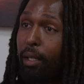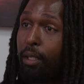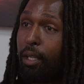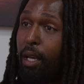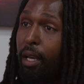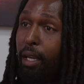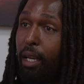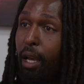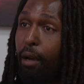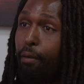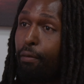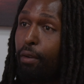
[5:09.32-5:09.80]
I
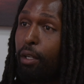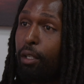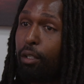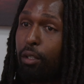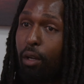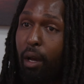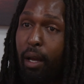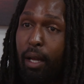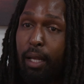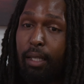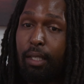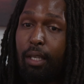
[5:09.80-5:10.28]
take every
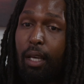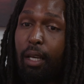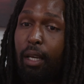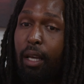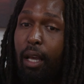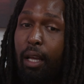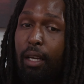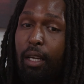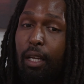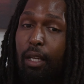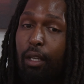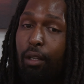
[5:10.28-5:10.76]
side, I
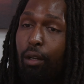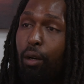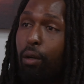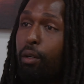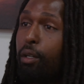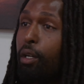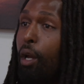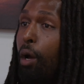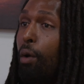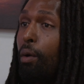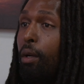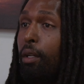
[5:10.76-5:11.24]
take any
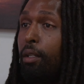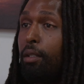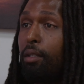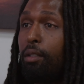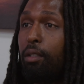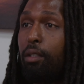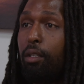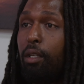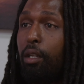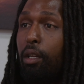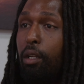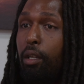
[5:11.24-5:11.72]

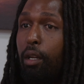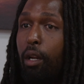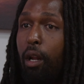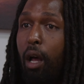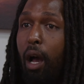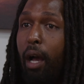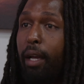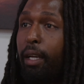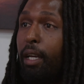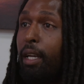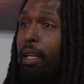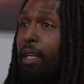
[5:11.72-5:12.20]
condolence
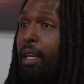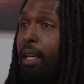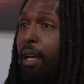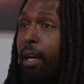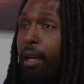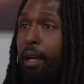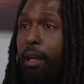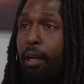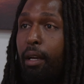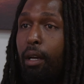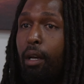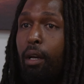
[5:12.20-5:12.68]
that I can
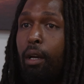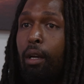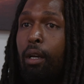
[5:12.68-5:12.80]
get